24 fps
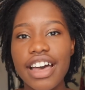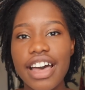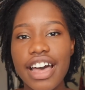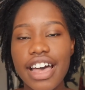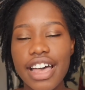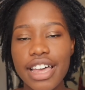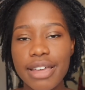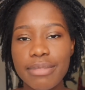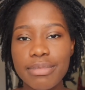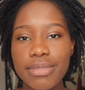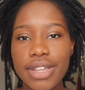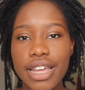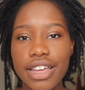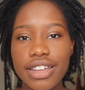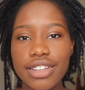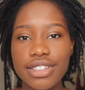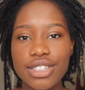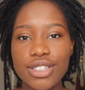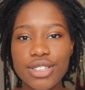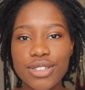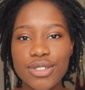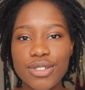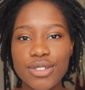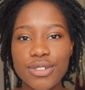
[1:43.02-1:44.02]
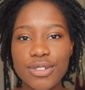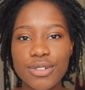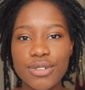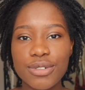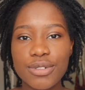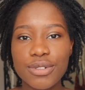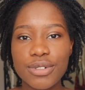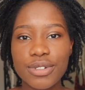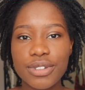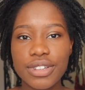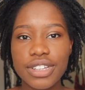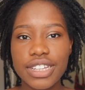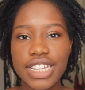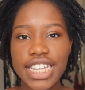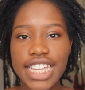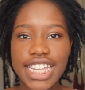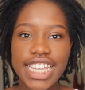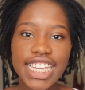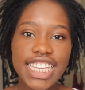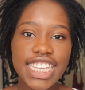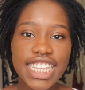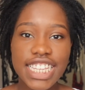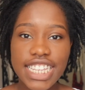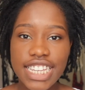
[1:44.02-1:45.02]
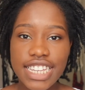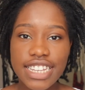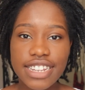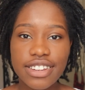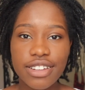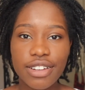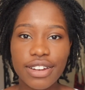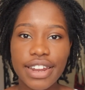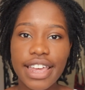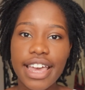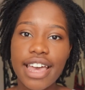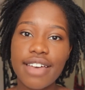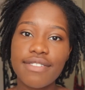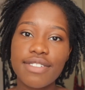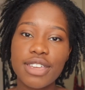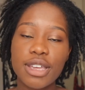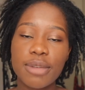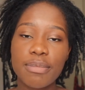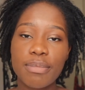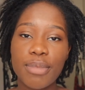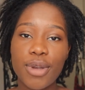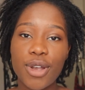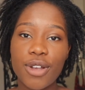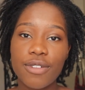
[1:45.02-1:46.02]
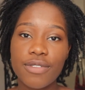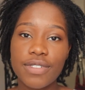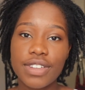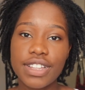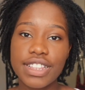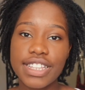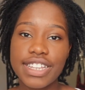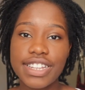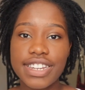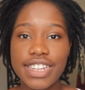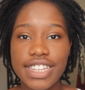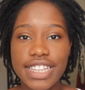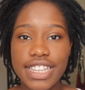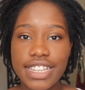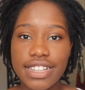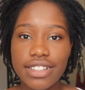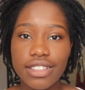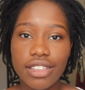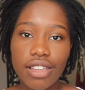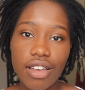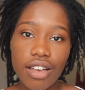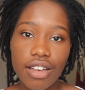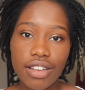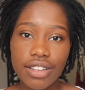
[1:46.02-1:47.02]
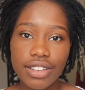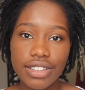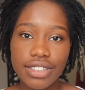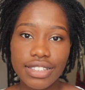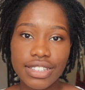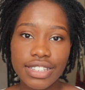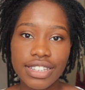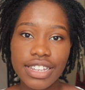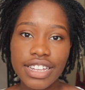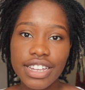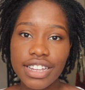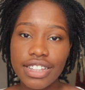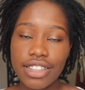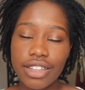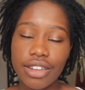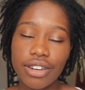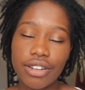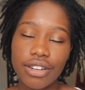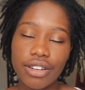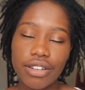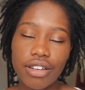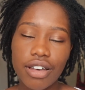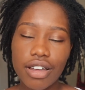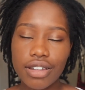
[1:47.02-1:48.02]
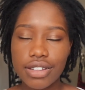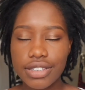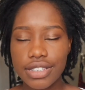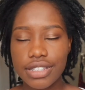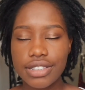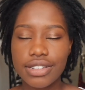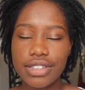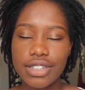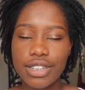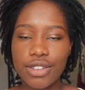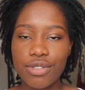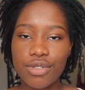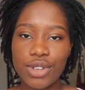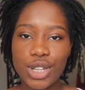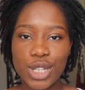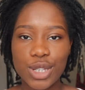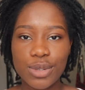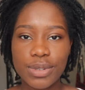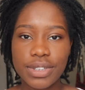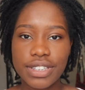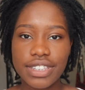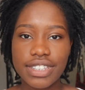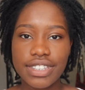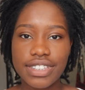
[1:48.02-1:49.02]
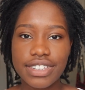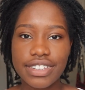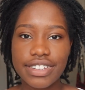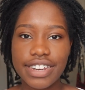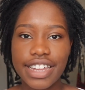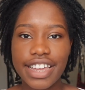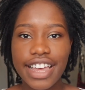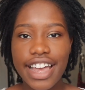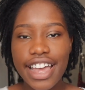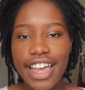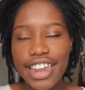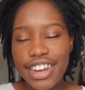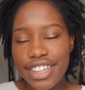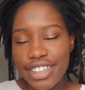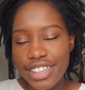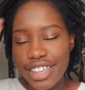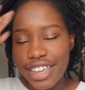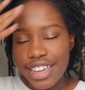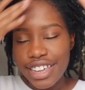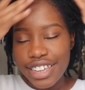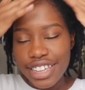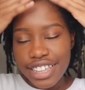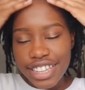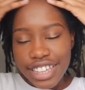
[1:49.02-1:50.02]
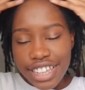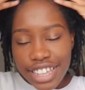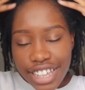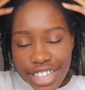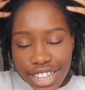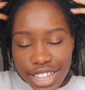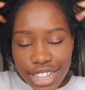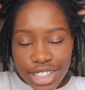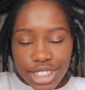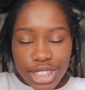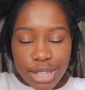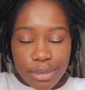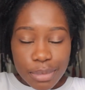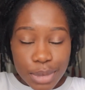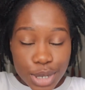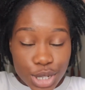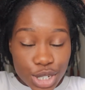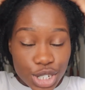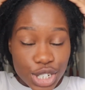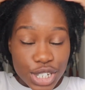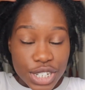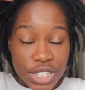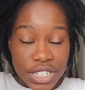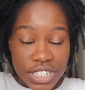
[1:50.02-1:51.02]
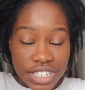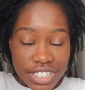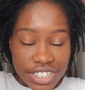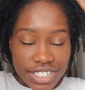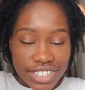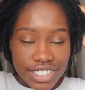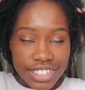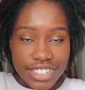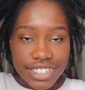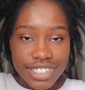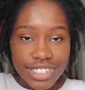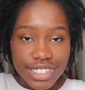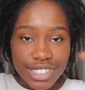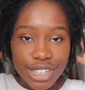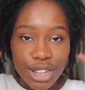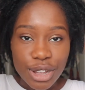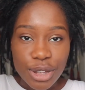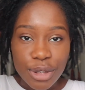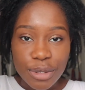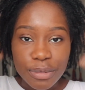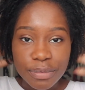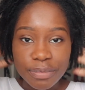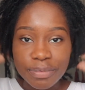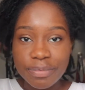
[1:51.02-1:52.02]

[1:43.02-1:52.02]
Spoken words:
I'm not too keen on having perfectly neat locks that are constantly retwisted. I kind of like the bushy look, so